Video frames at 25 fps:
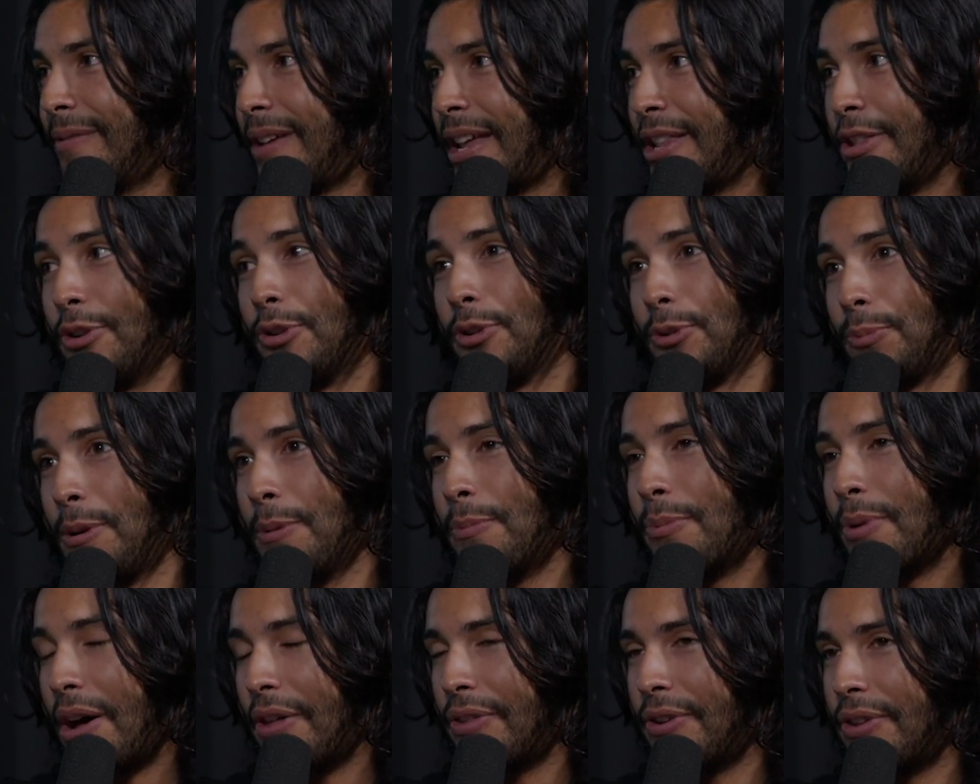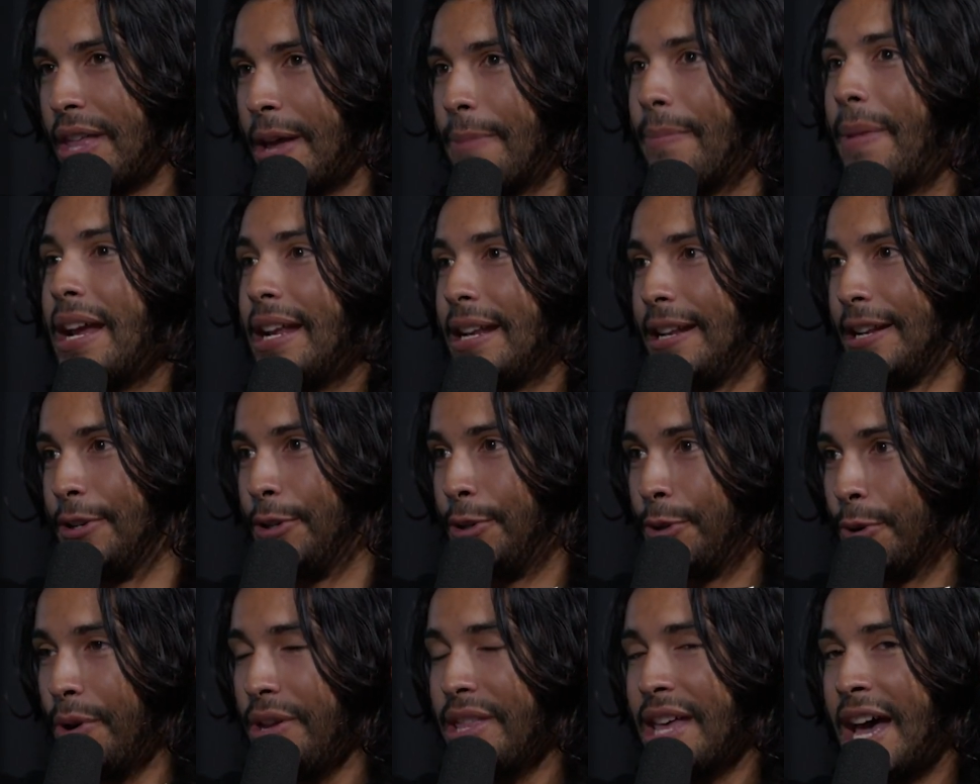And there's people out there that might
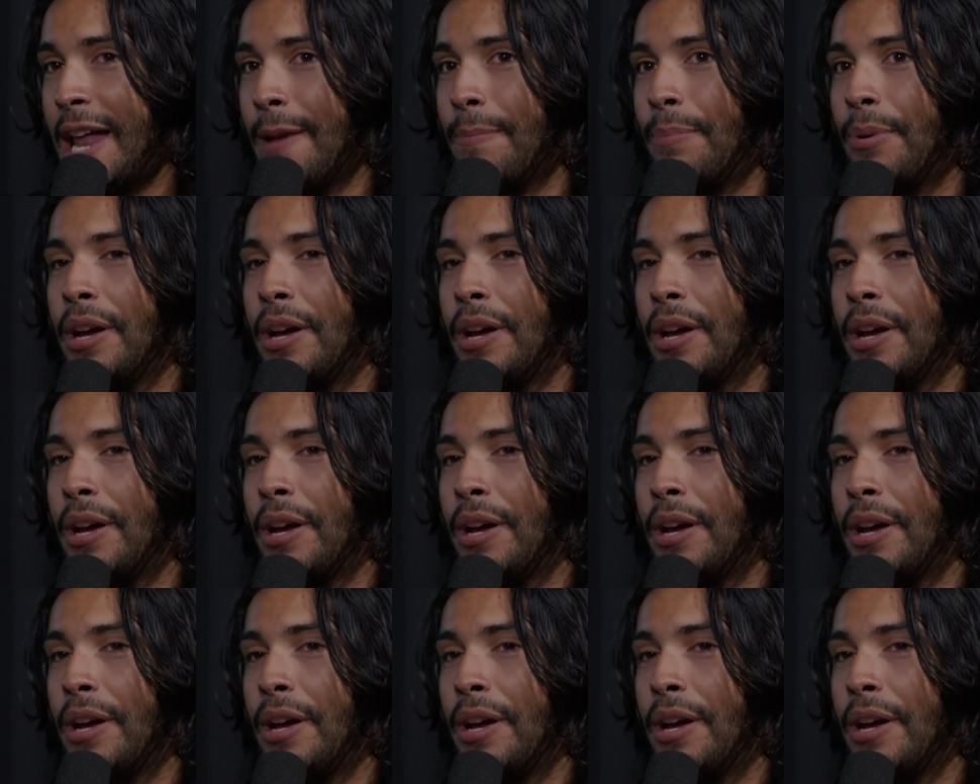enjoy that.